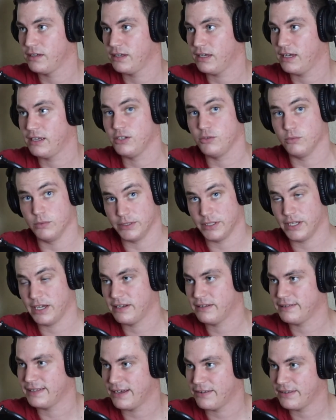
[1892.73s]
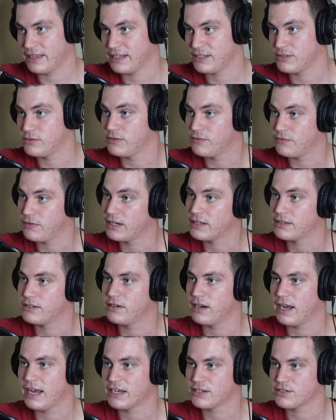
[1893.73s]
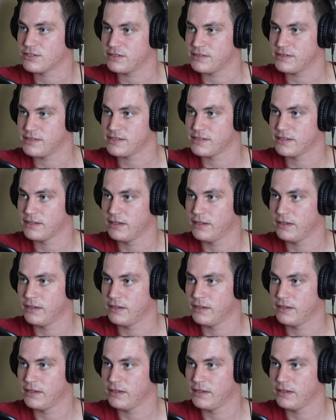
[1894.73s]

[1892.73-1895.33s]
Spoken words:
And you will not allow that to affect your actions.